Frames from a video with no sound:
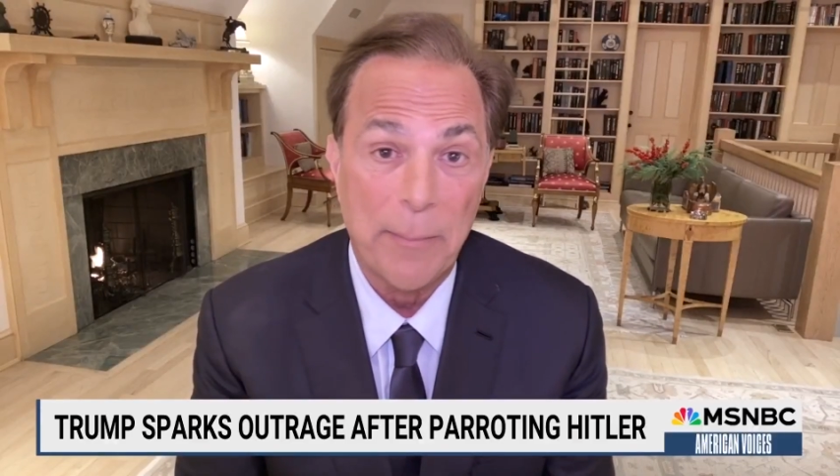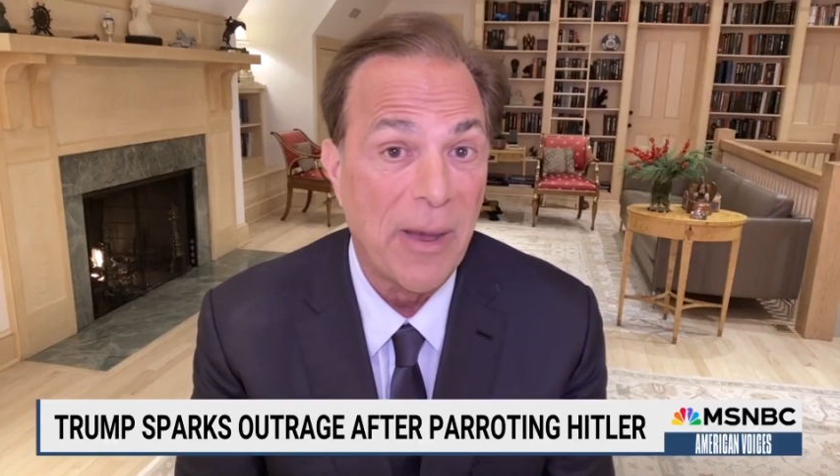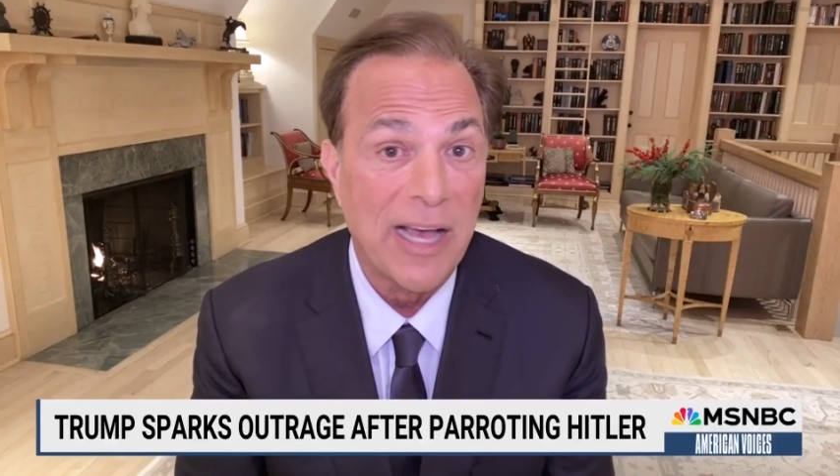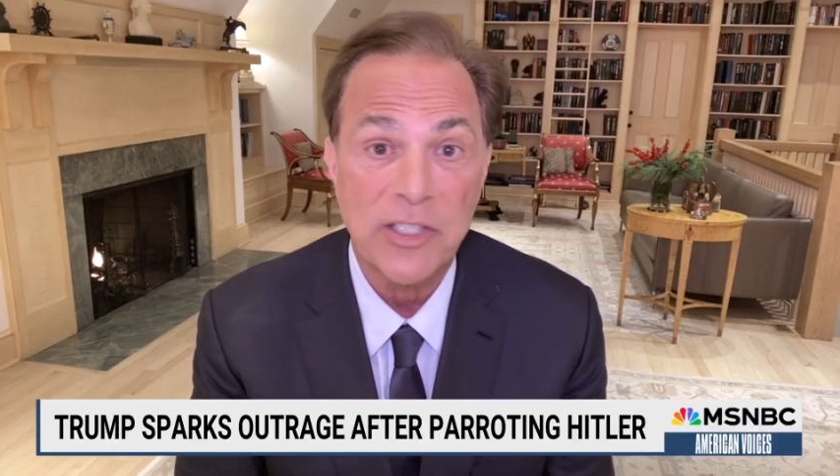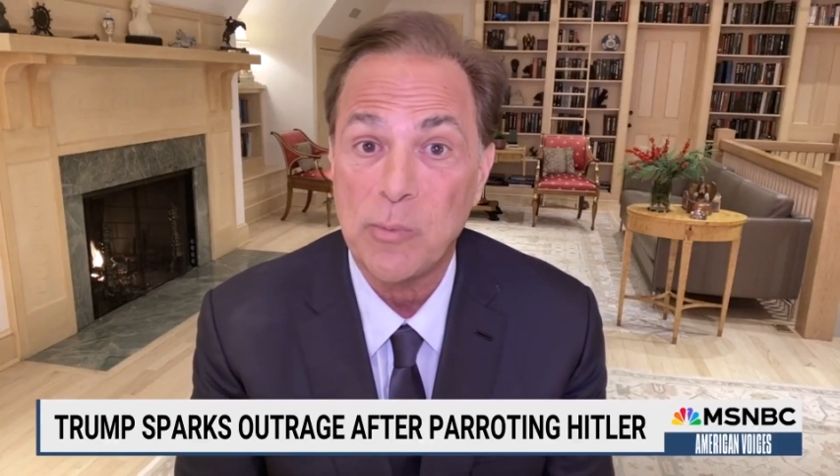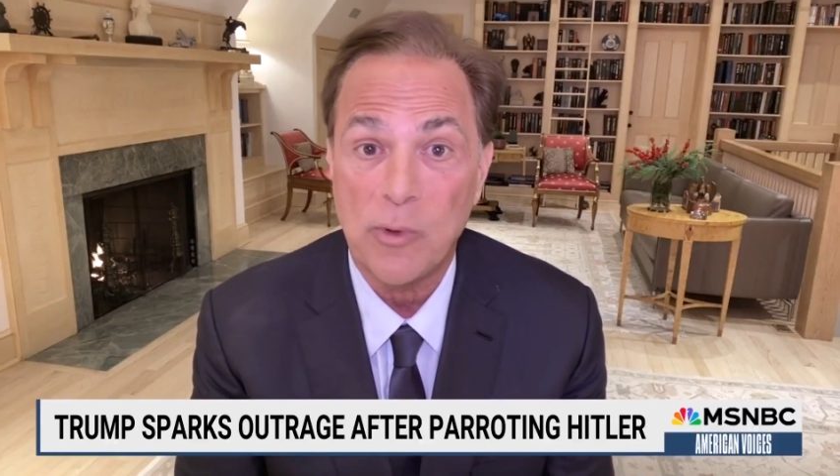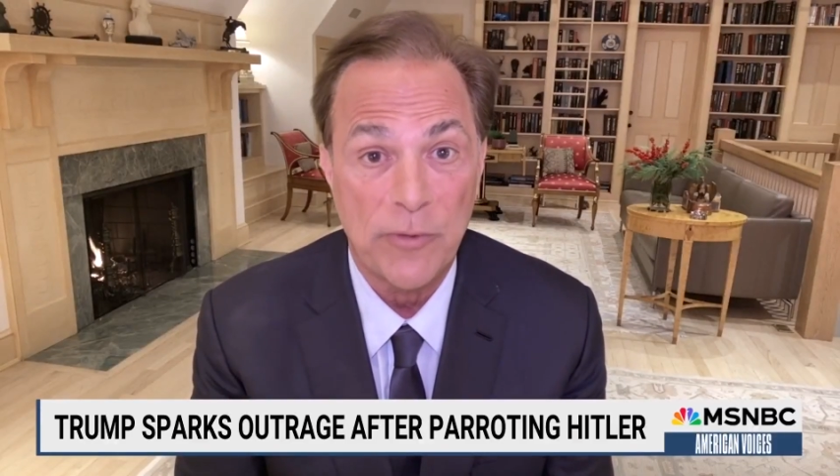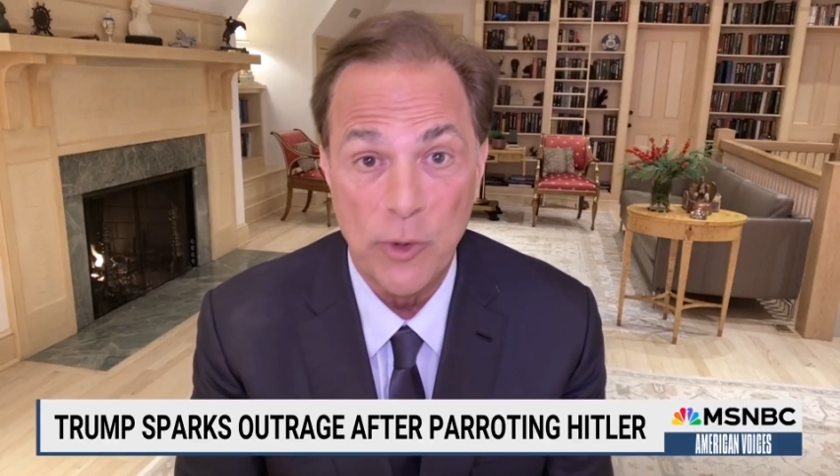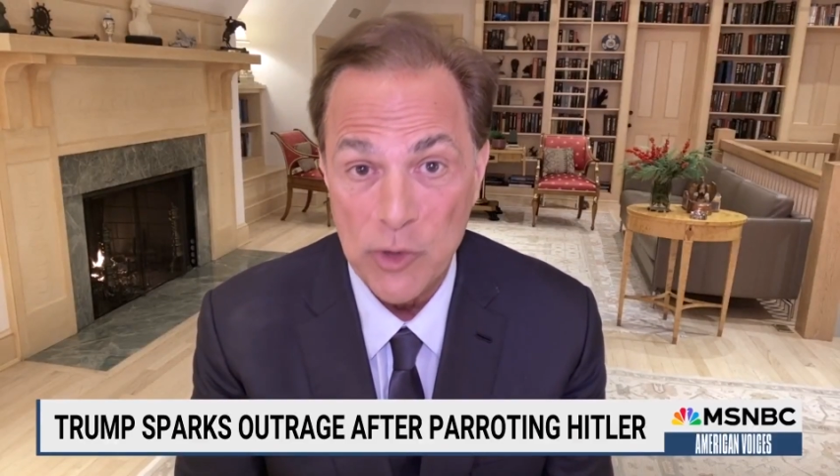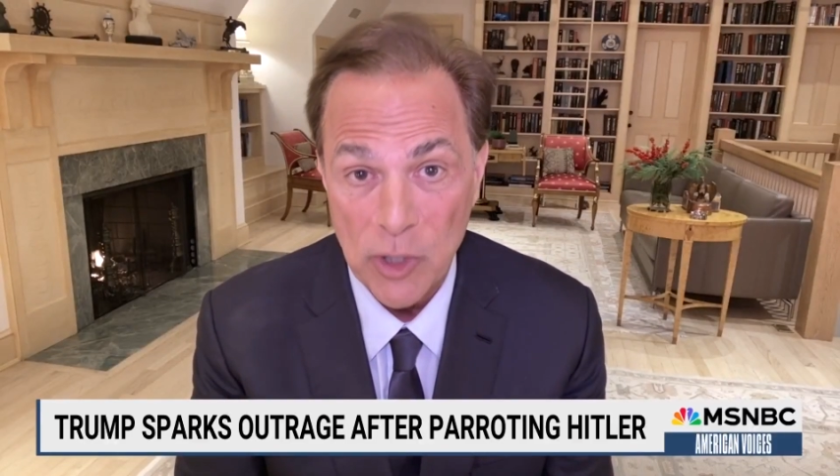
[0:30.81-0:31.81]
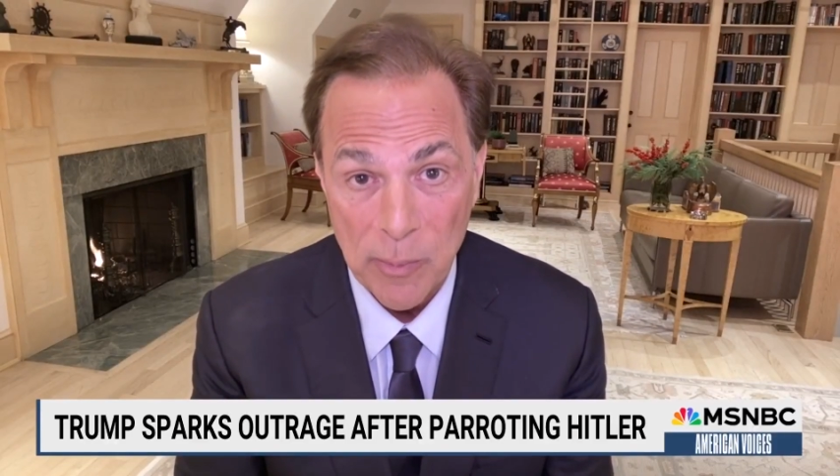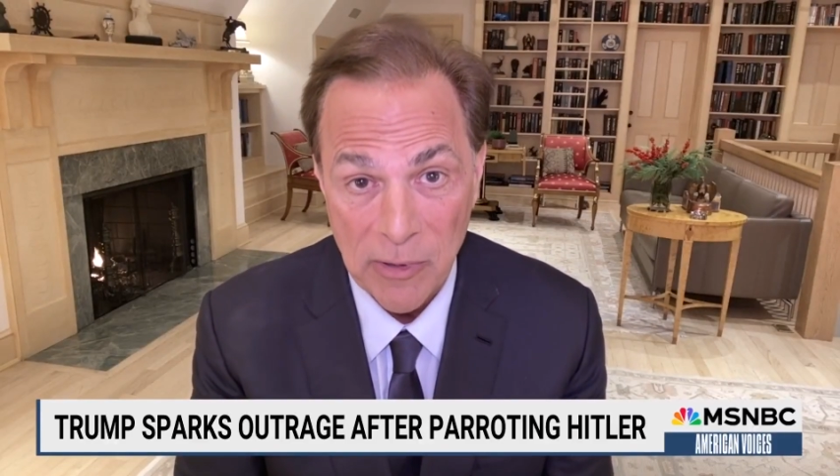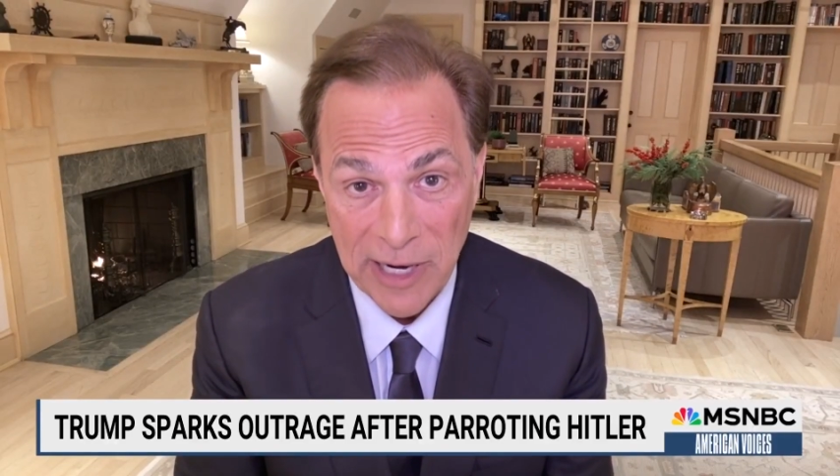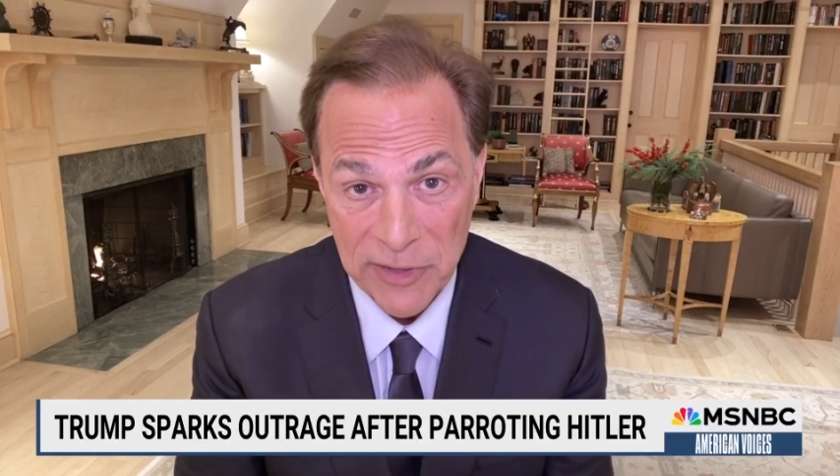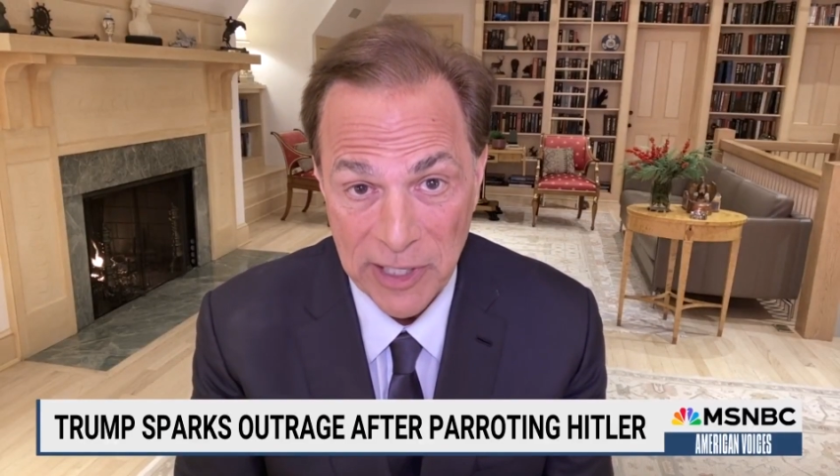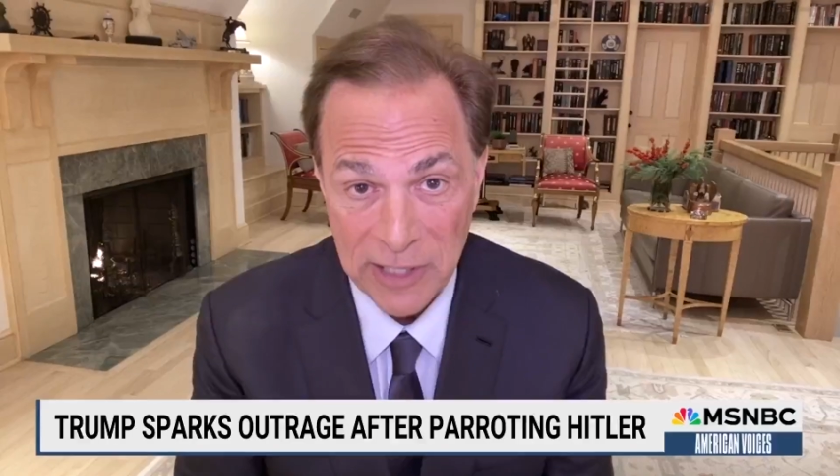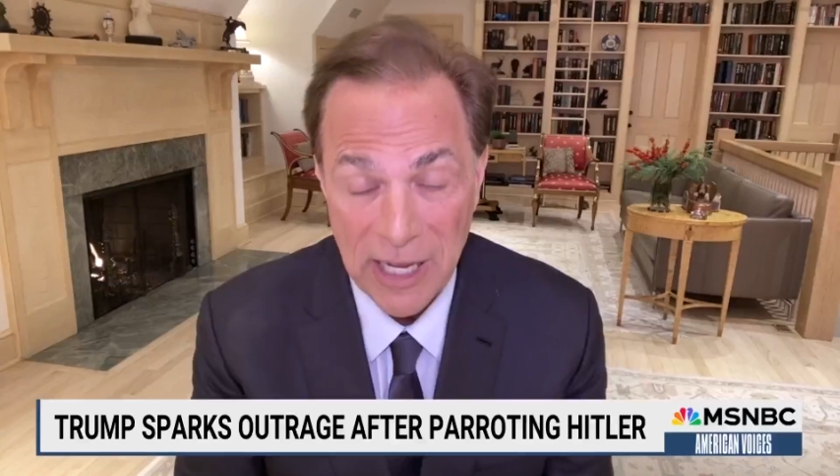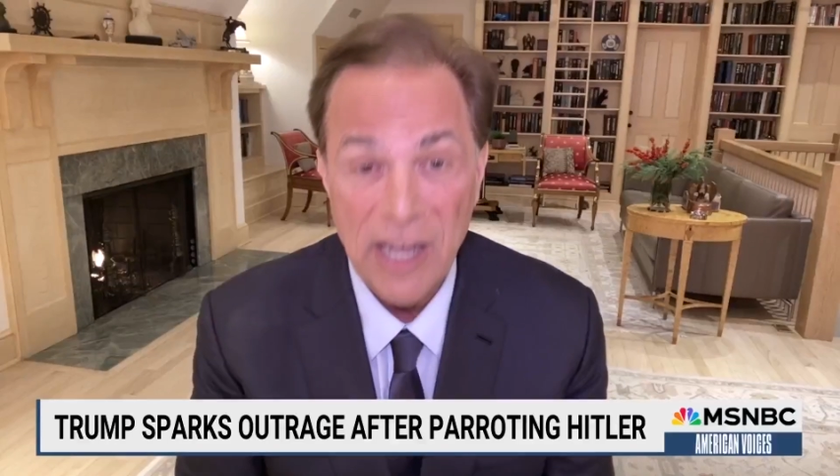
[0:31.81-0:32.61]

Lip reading: possible future president,